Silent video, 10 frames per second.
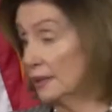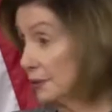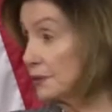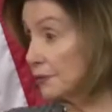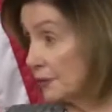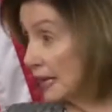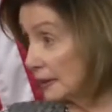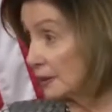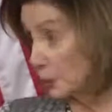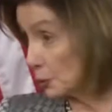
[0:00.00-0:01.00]
if in
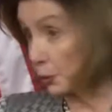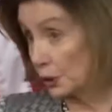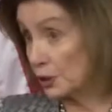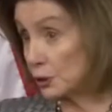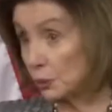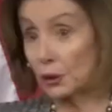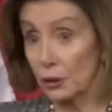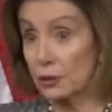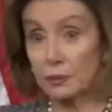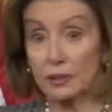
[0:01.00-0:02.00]
fact those were his
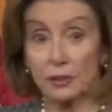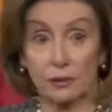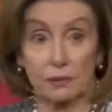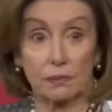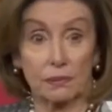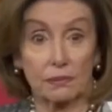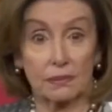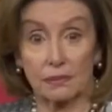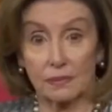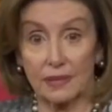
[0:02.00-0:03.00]
words, which
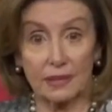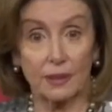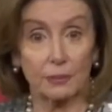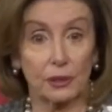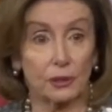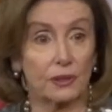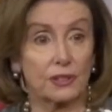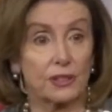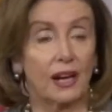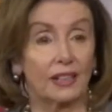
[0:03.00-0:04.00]
that's up to you to
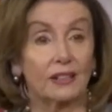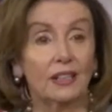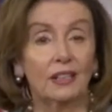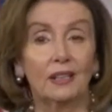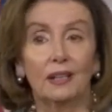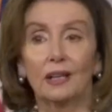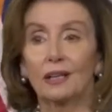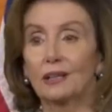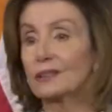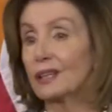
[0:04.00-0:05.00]
decide,
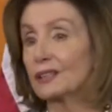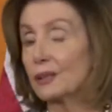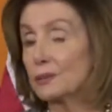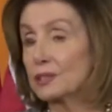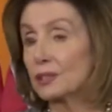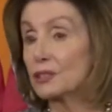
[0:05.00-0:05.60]
that he was